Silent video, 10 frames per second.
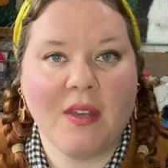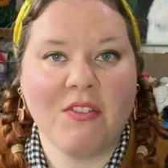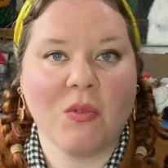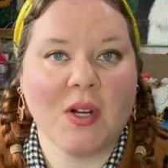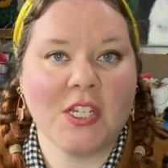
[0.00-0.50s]

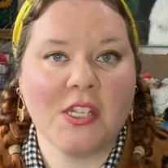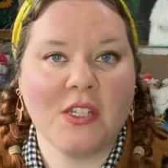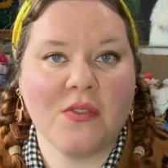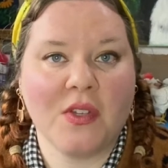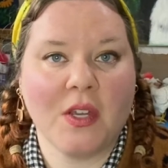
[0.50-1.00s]
you're watching
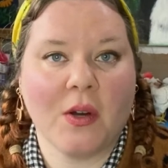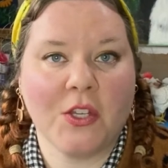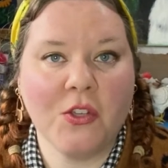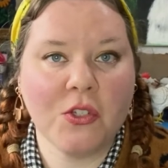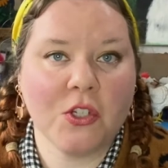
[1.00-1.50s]
this video
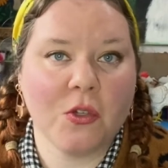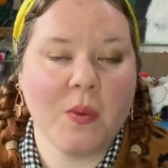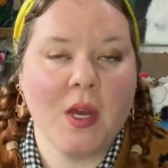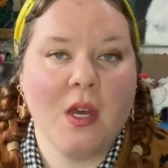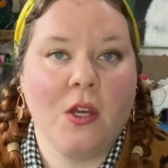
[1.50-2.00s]
on YouTube,
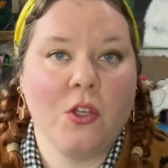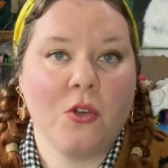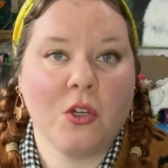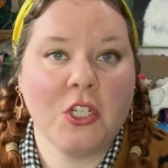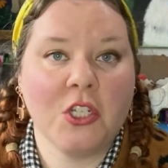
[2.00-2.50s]
you
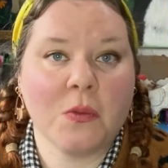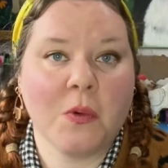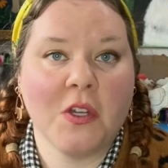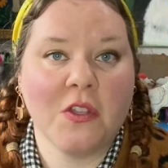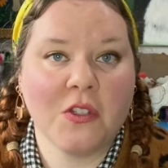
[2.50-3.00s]
could just
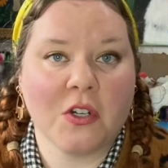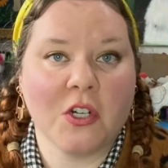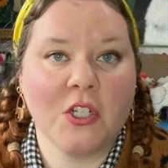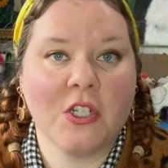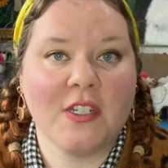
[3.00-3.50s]
put in the
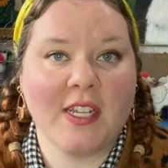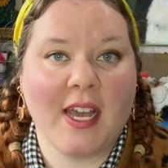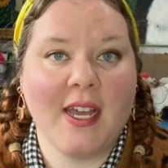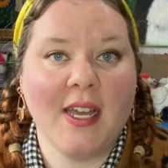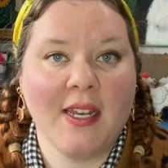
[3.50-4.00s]
search
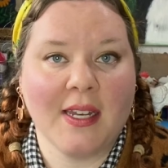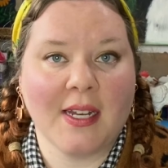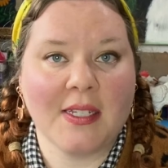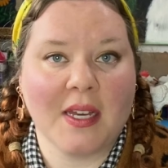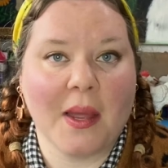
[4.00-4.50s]
day and
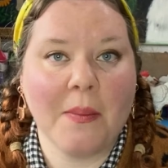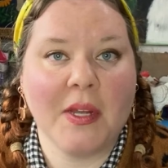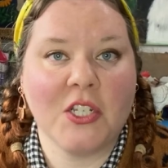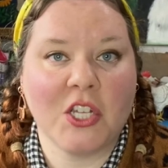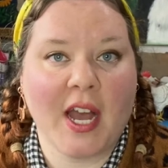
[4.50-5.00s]
nighttime
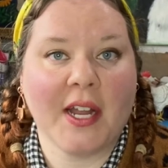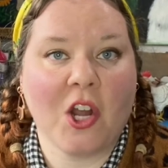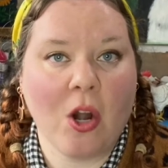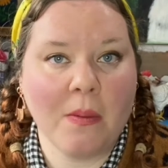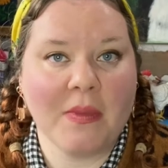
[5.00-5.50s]
Jack
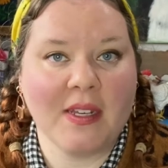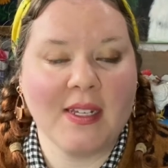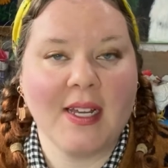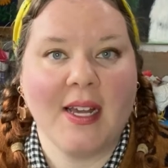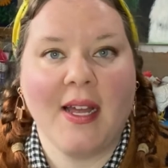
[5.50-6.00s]
Hartman,
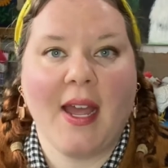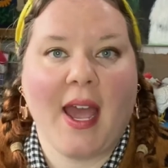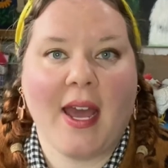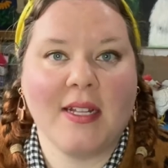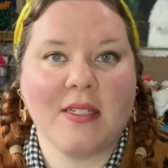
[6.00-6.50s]

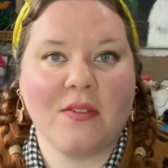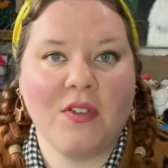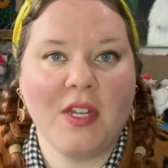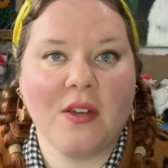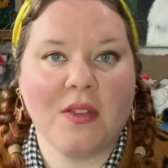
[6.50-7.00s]
and it's a
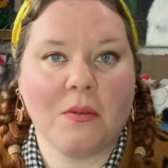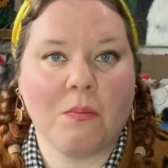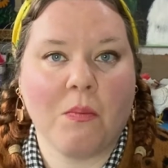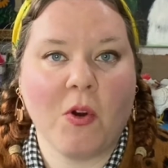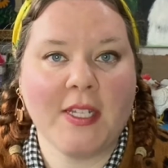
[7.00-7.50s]
video that
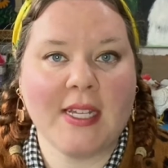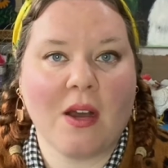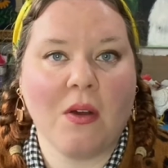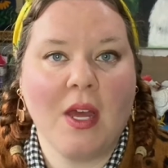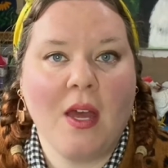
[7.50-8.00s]
points
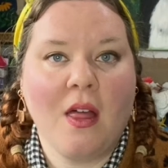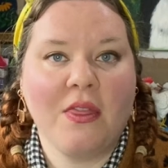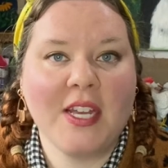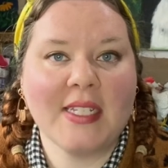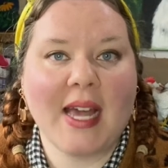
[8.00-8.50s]
out
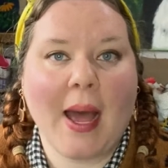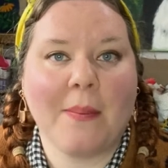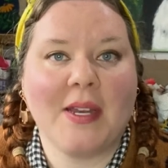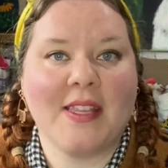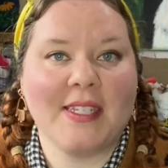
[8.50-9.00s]
things that
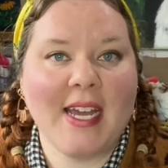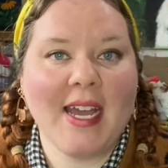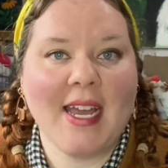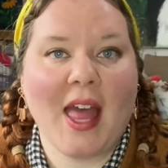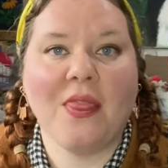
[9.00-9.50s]
happen in the
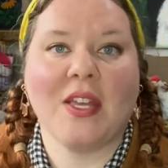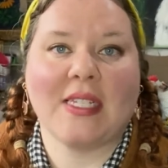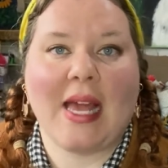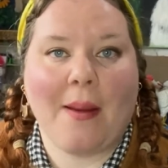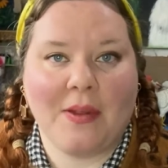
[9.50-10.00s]
day and things
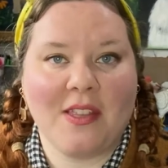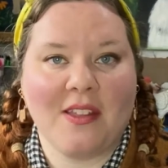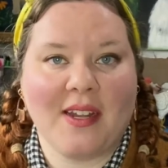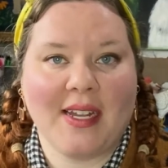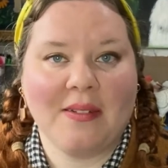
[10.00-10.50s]
that happen in the
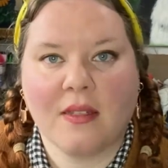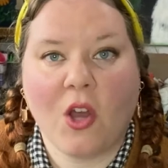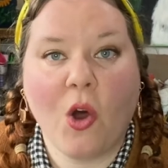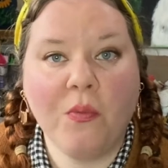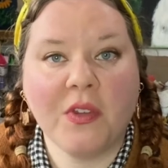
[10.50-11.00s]
night.
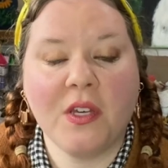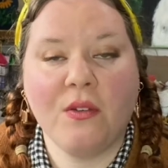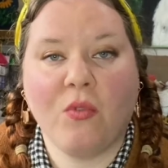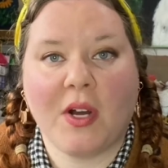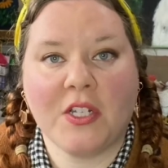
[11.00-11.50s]
Hopefully
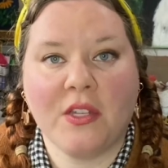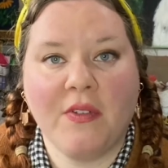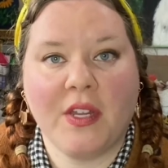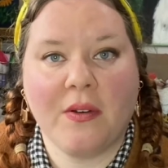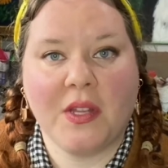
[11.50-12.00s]
you've watched the
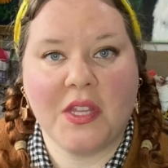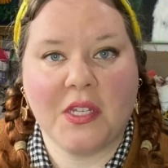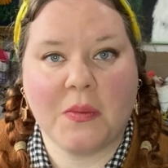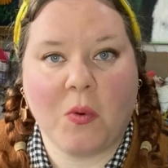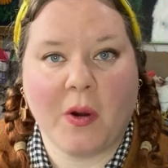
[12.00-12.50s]
video at
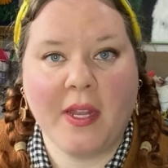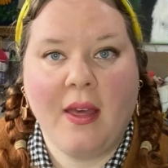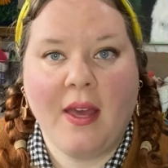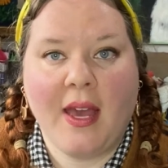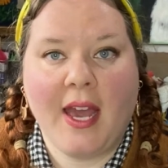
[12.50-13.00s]
this point,
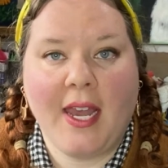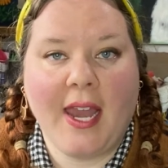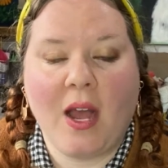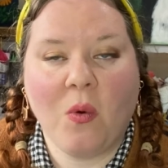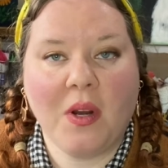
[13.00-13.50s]
and
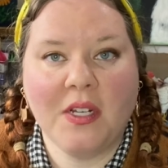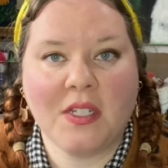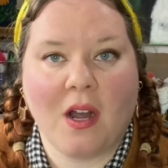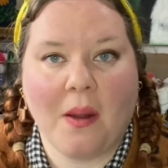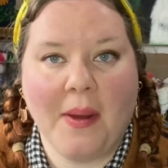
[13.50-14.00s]
now we're going to
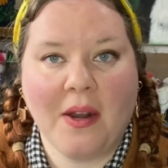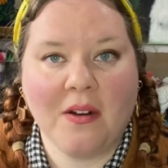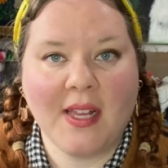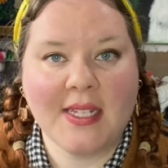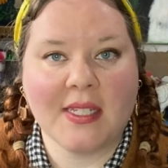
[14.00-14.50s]
talk about
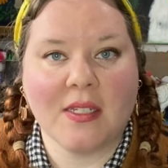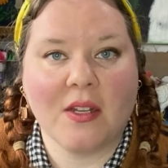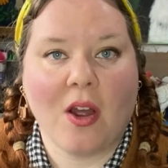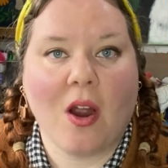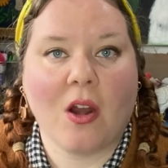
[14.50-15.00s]
our lesson.
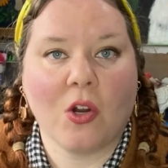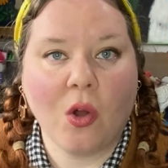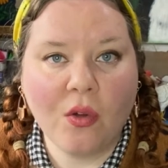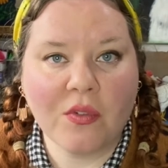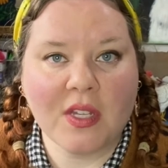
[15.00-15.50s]
Our
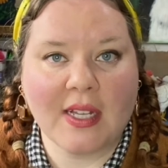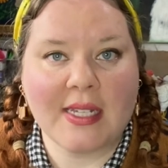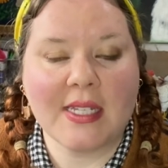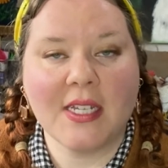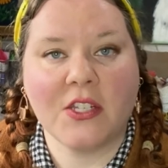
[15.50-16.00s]
goal for the
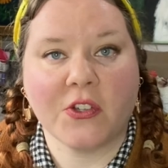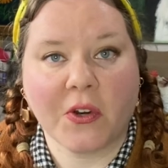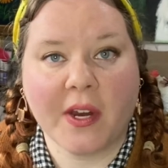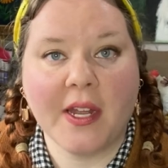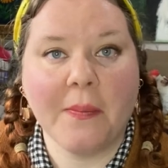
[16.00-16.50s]
lesson is to
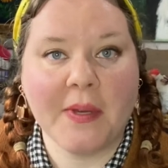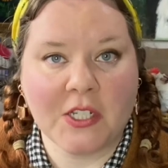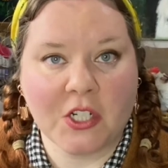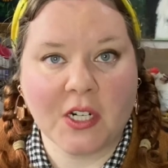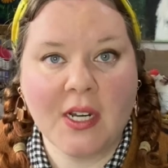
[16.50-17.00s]
create a
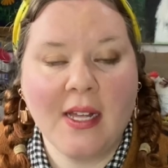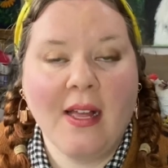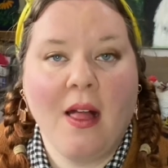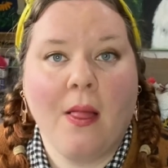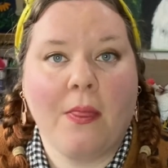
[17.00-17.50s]
picture
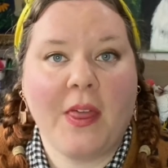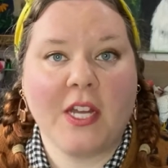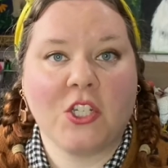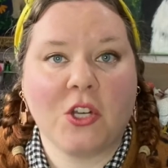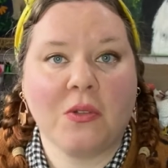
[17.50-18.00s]

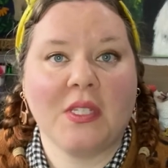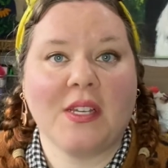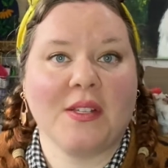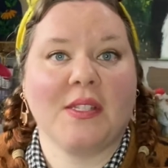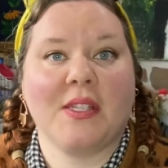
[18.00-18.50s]
that shows
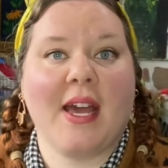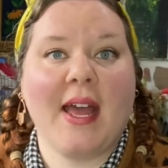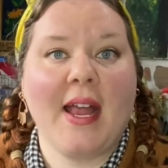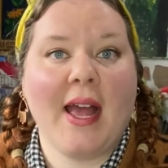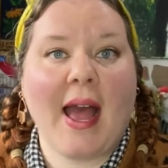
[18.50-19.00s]
things that
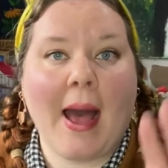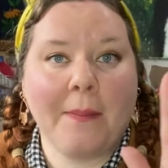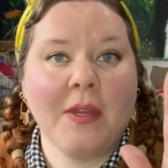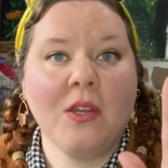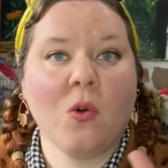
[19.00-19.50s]

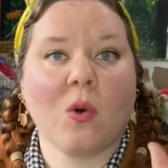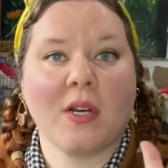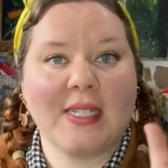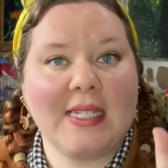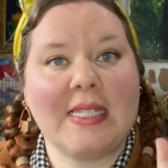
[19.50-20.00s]
happen or
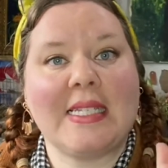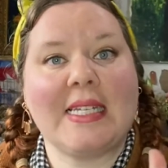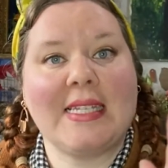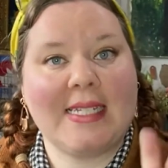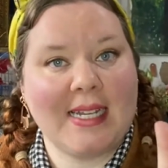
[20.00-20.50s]
exist
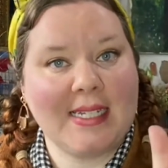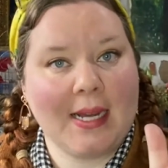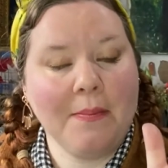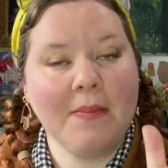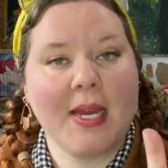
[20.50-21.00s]
in the
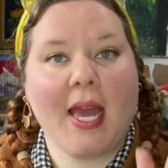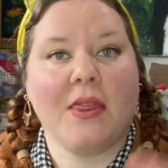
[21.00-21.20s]
daytime and